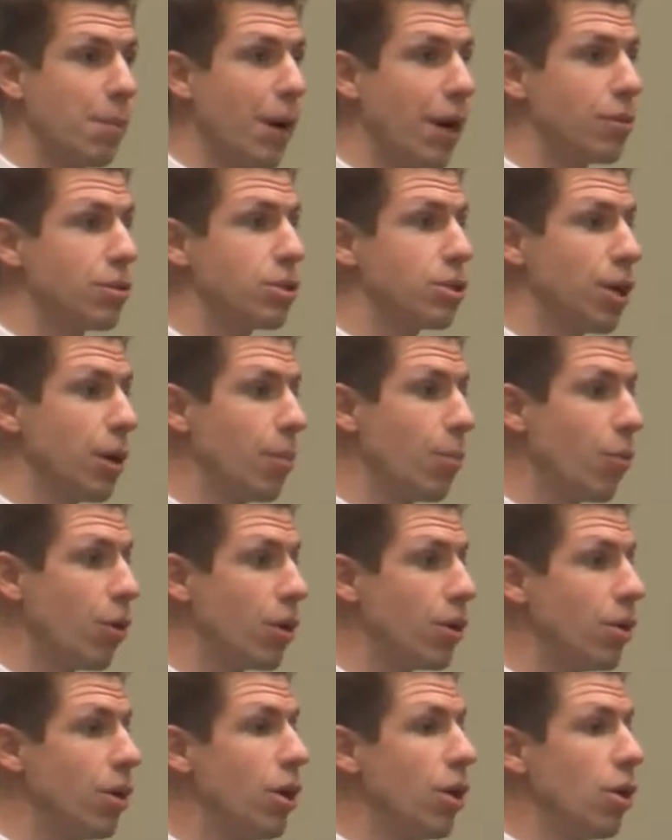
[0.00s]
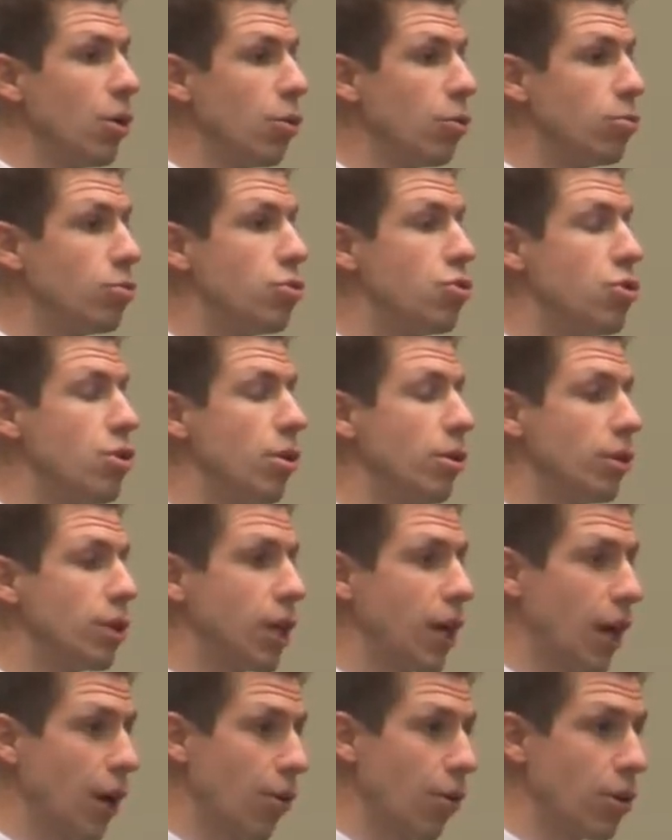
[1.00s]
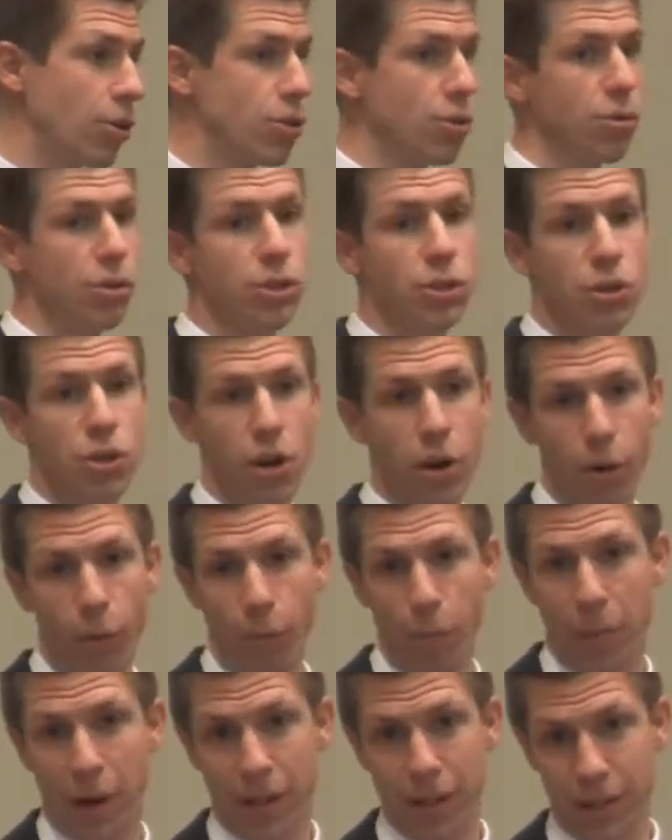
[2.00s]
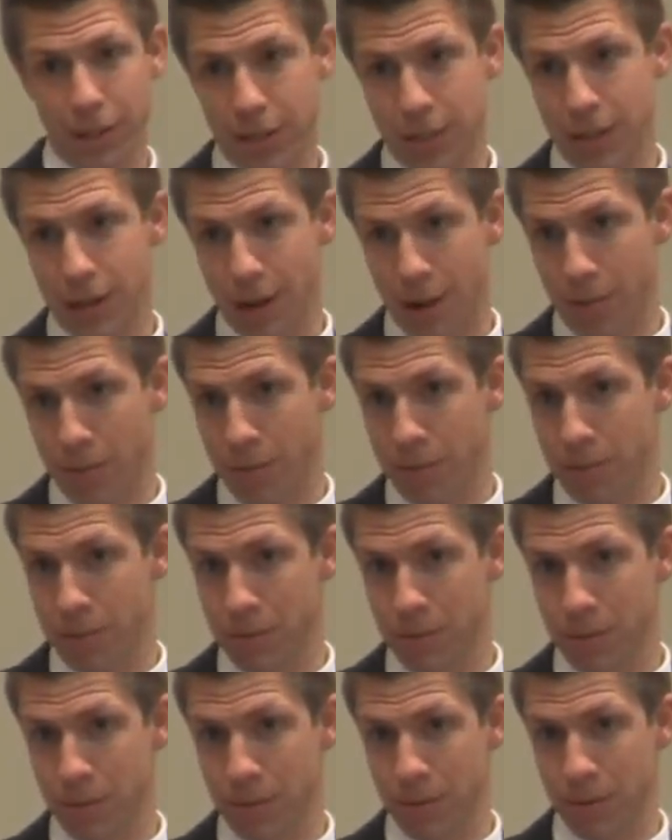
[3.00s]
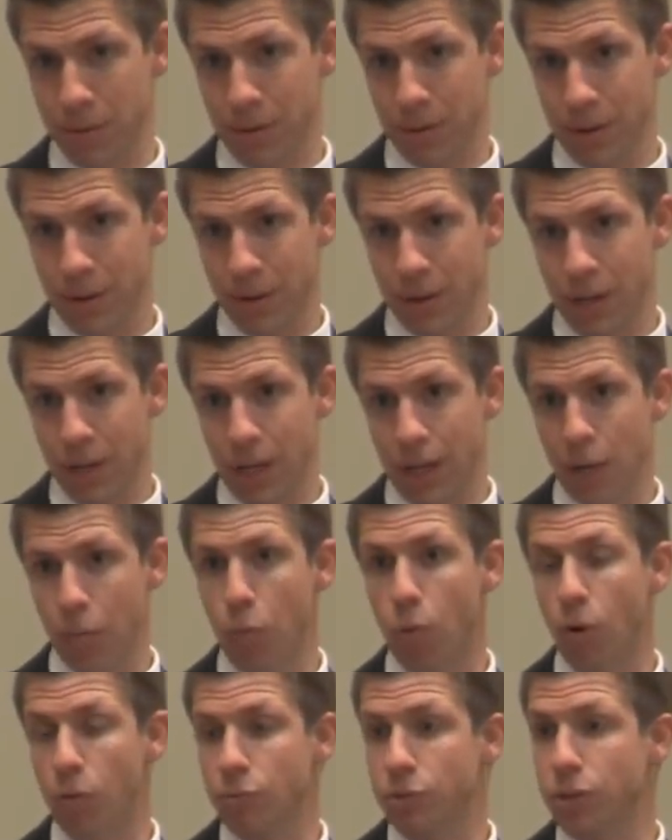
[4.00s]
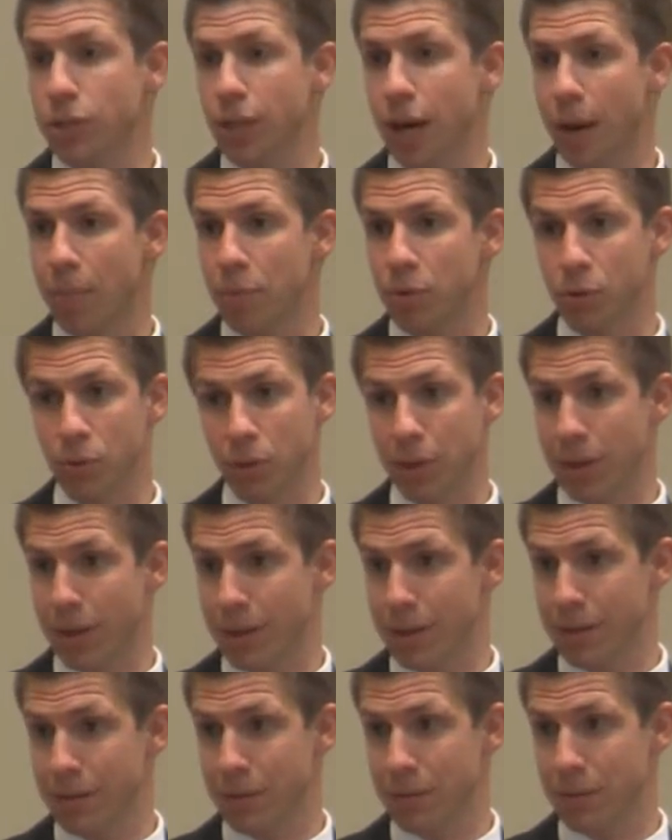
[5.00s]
about someone whose character is known by this now. He won't stop doing it.